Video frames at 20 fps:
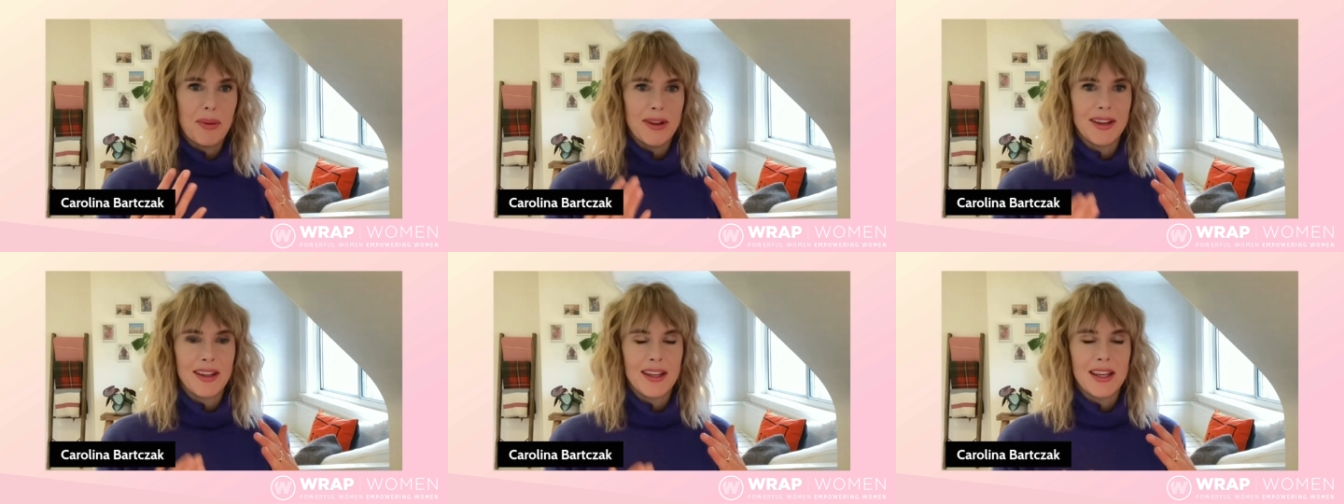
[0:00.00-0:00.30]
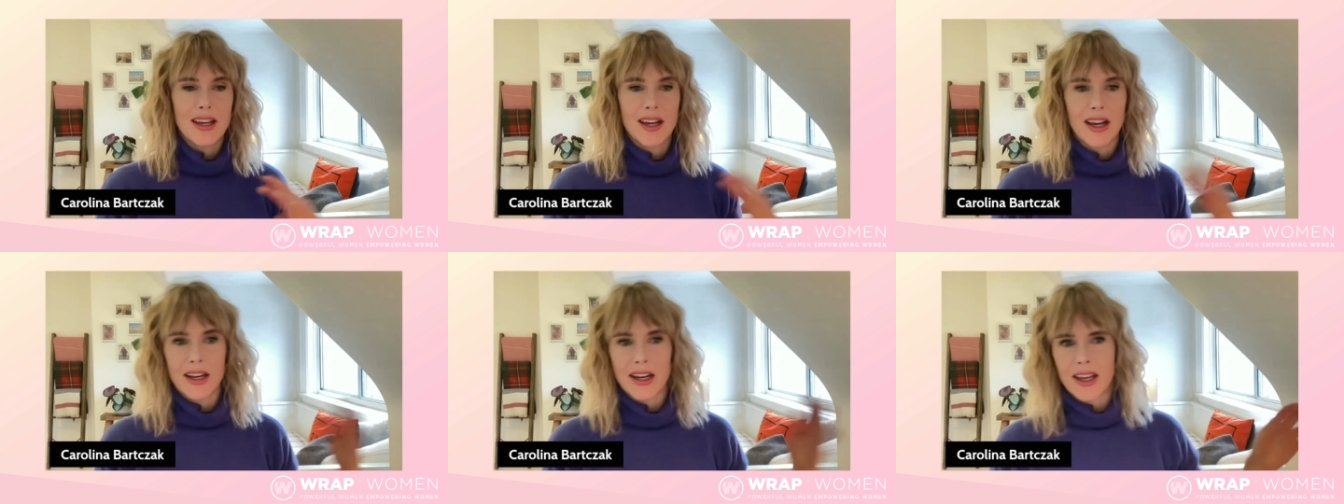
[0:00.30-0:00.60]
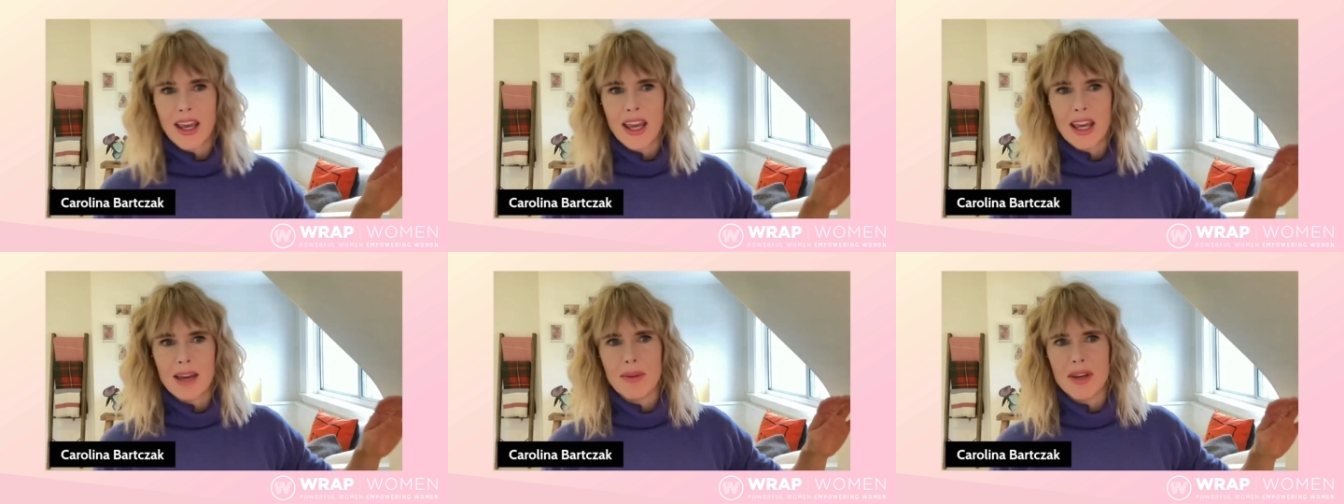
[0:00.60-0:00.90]
And he kind
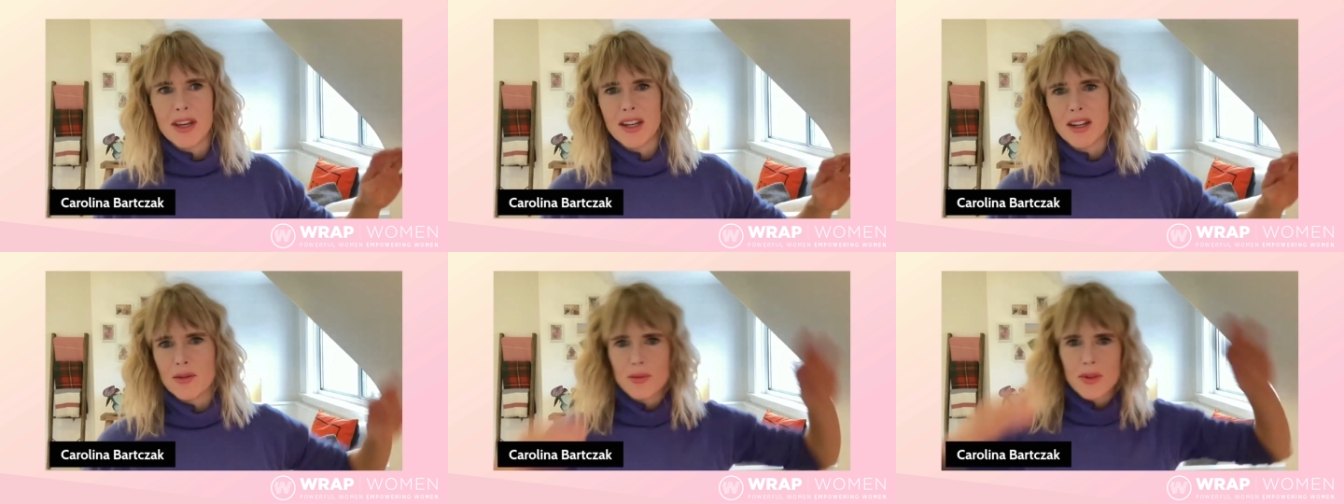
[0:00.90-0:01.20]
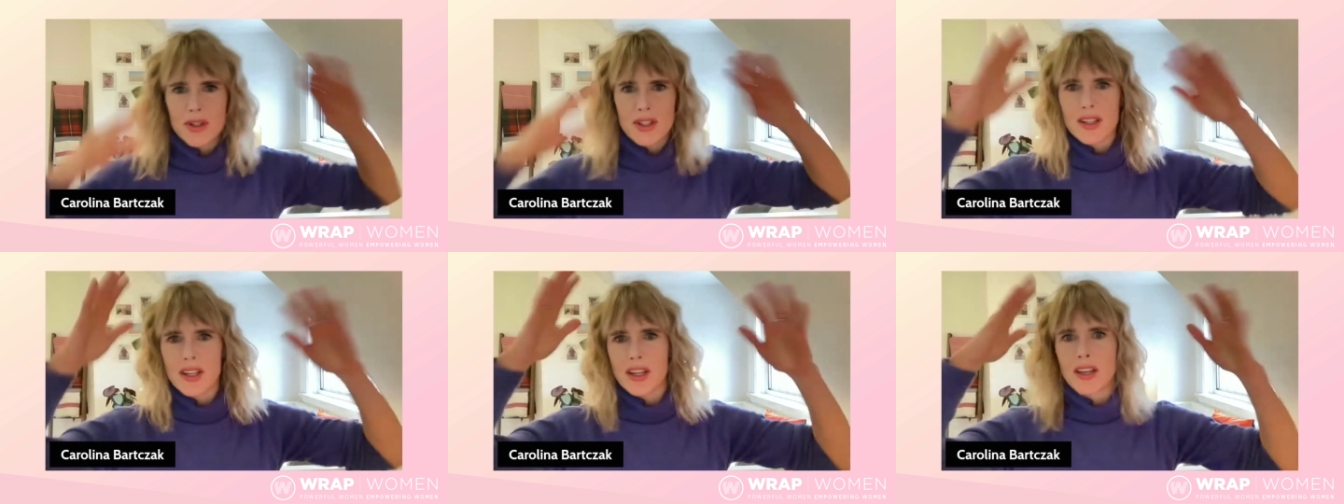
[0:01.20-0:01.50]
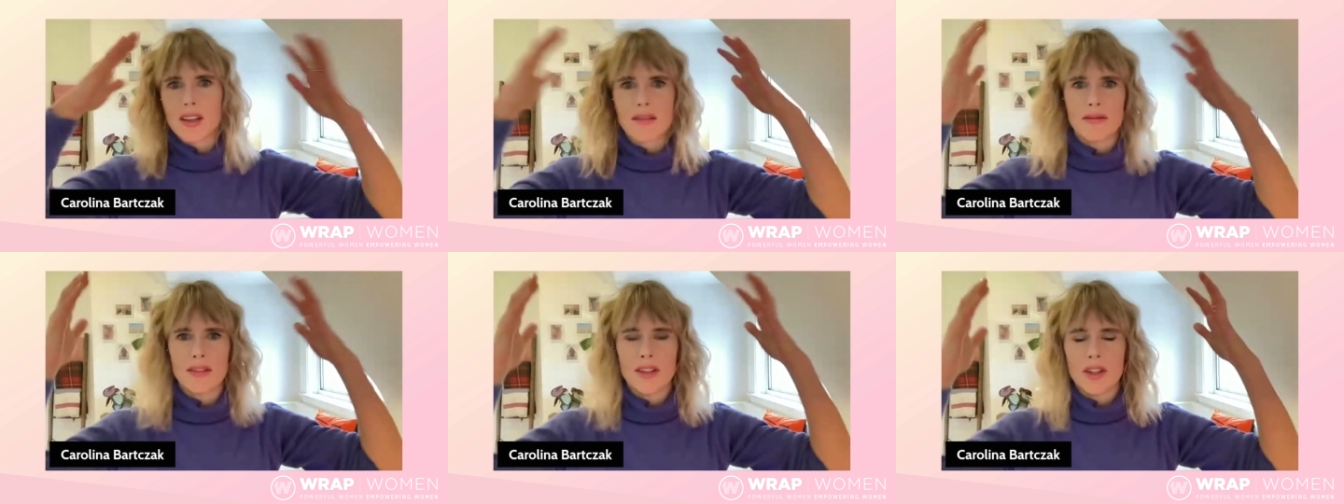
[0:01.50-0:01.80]
of came in and was
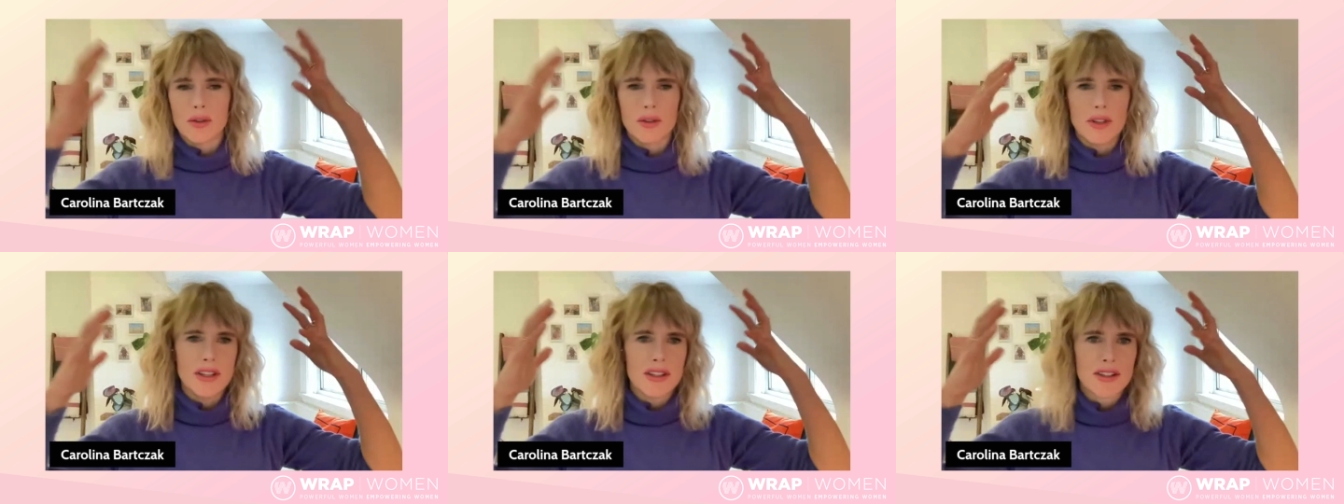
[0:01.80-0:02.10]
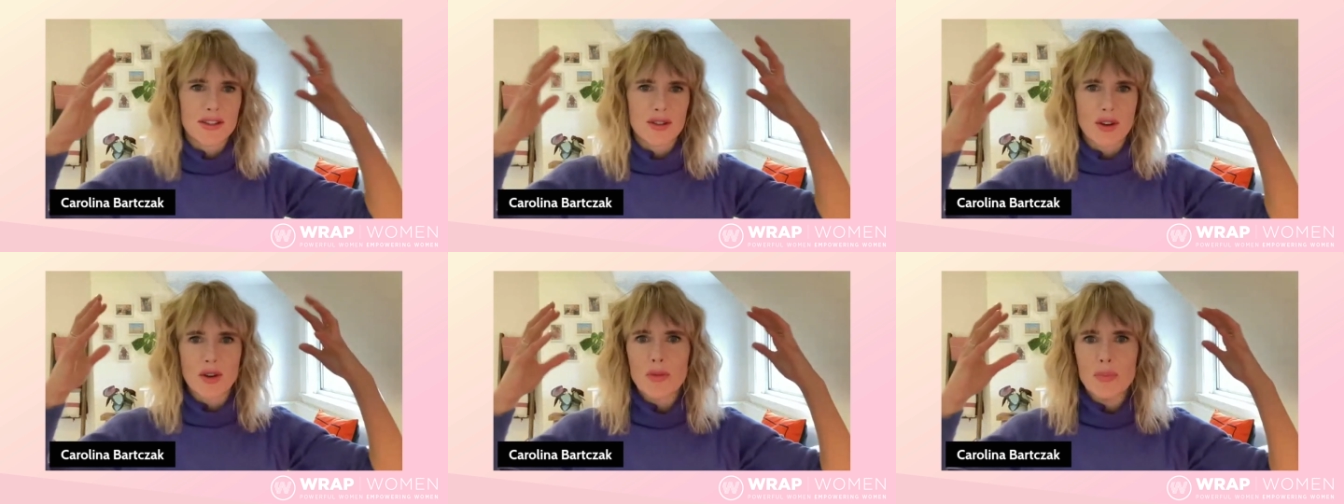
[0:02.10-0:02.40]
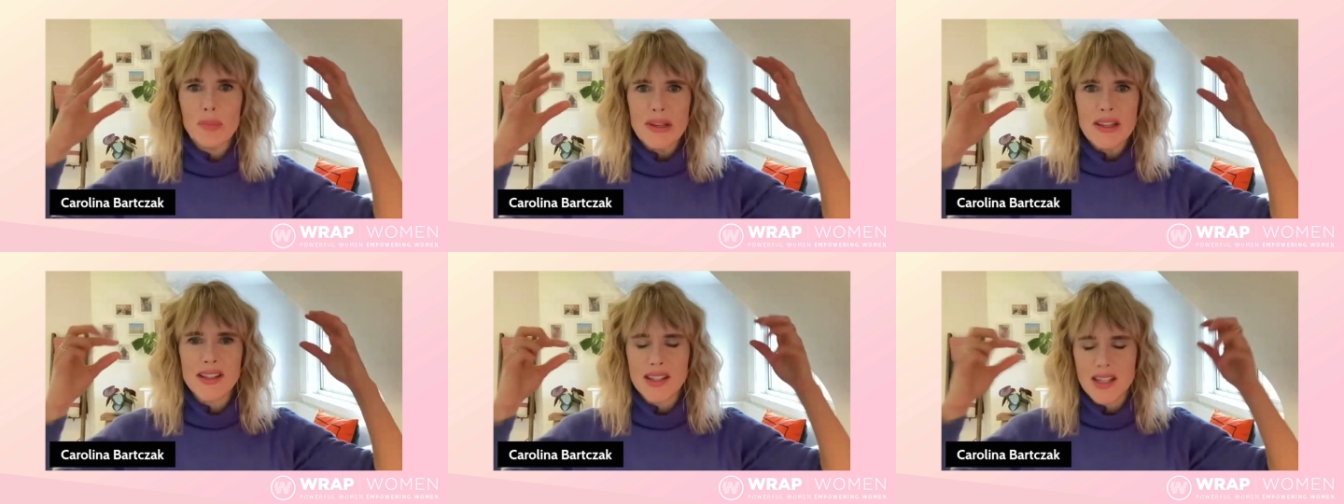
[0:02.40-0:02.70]
like, you know, he's so
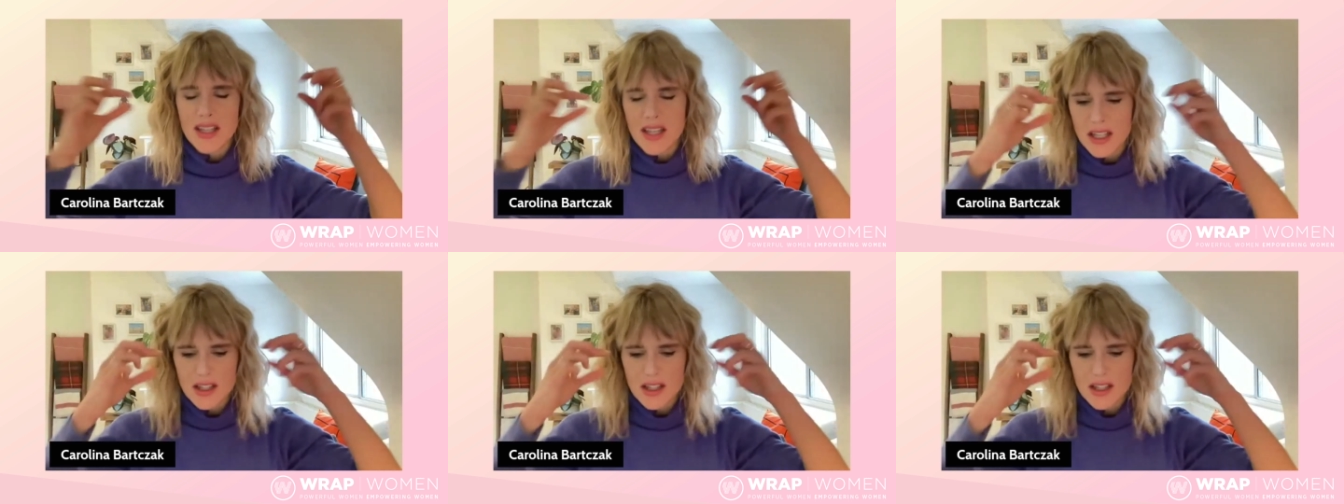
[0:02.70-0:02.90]
busy,